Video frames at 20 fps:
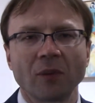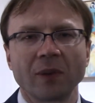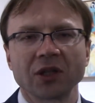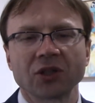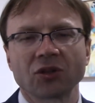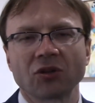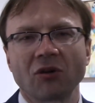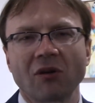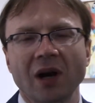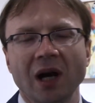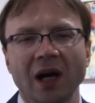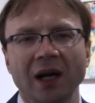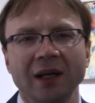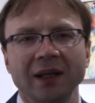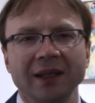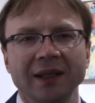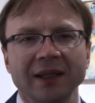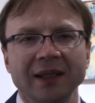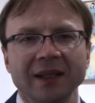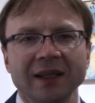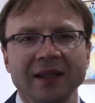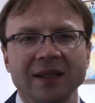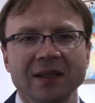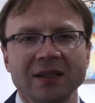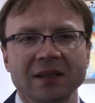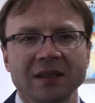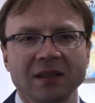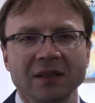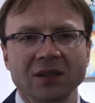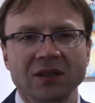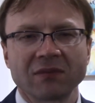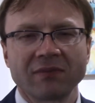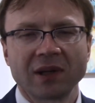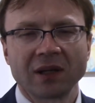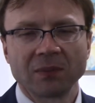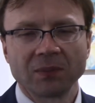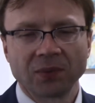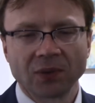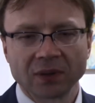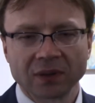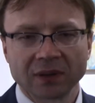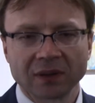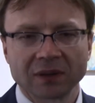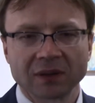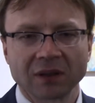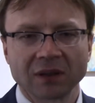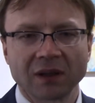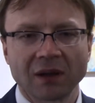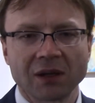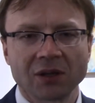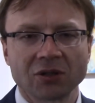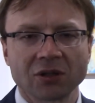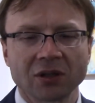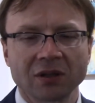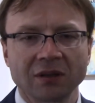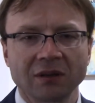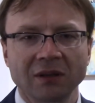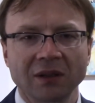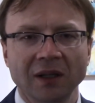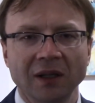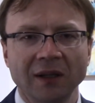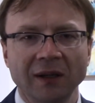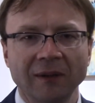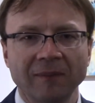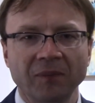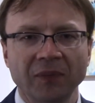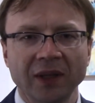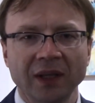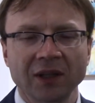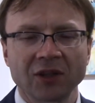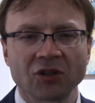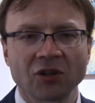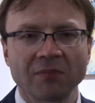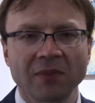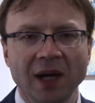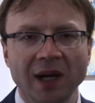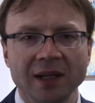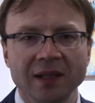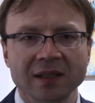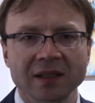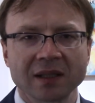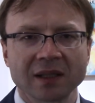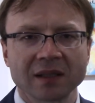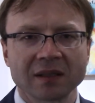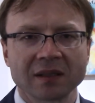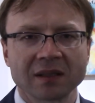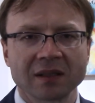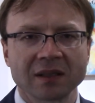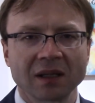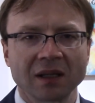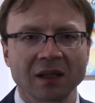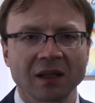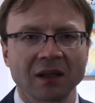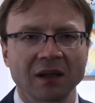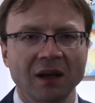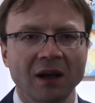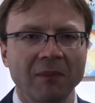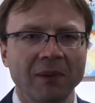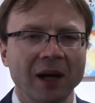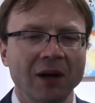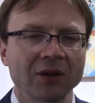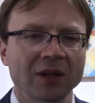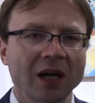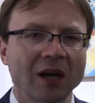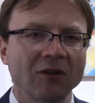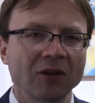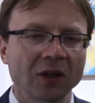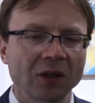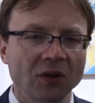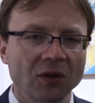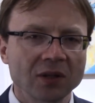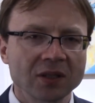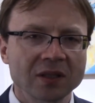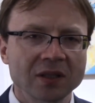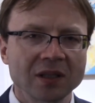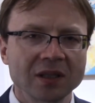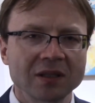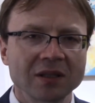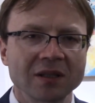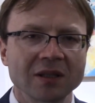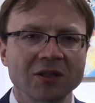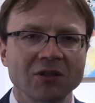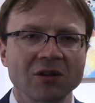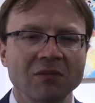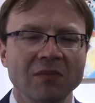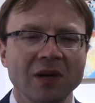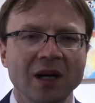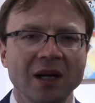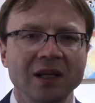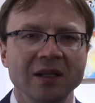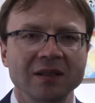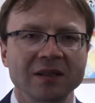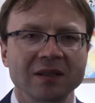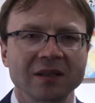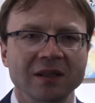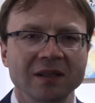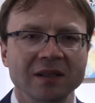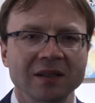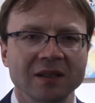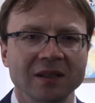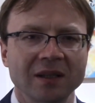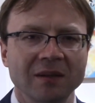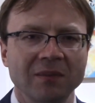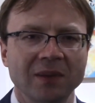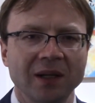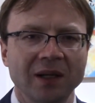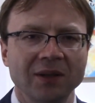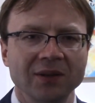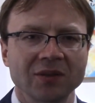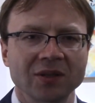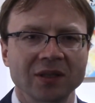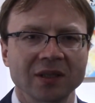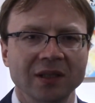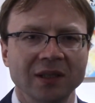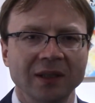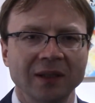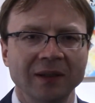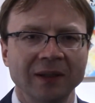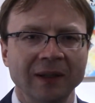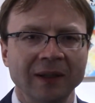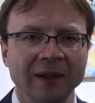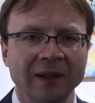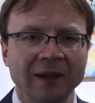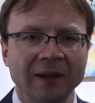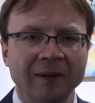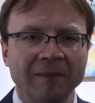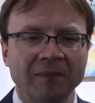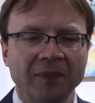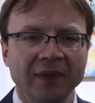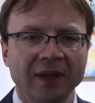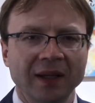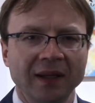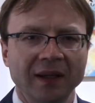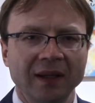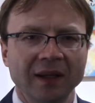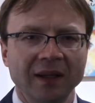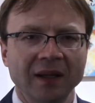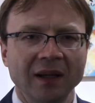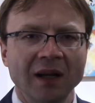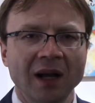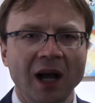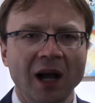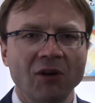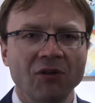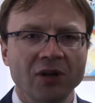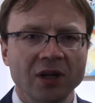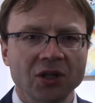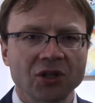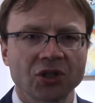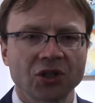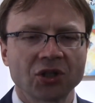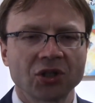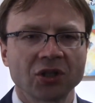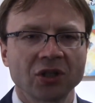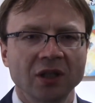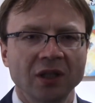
Shoah is a very important occasion. It reminds us about our losses. It reminds us about how rich